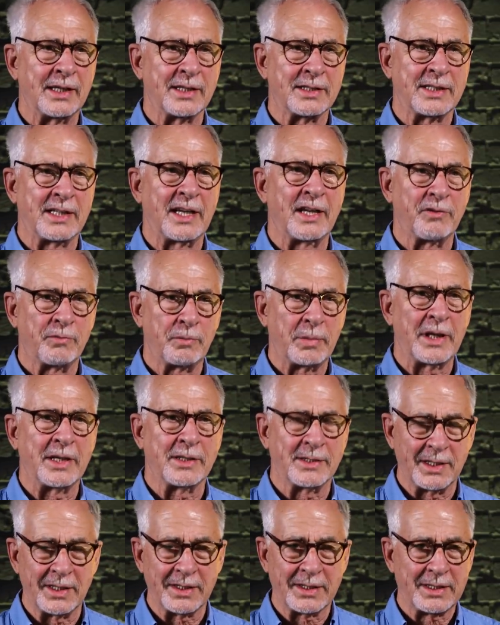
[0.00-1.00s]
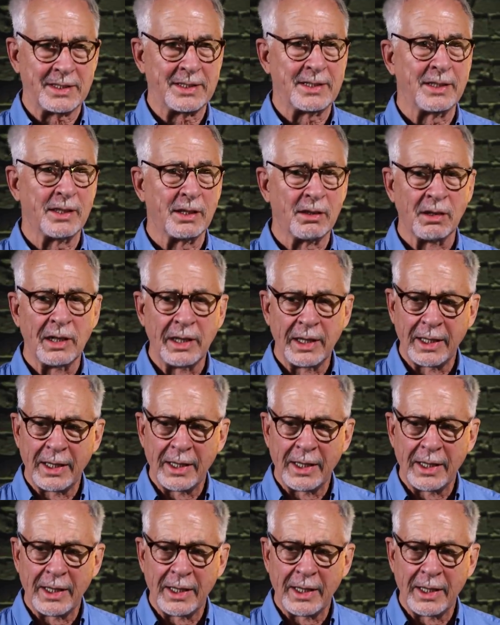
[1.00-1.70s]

a safe place. It's still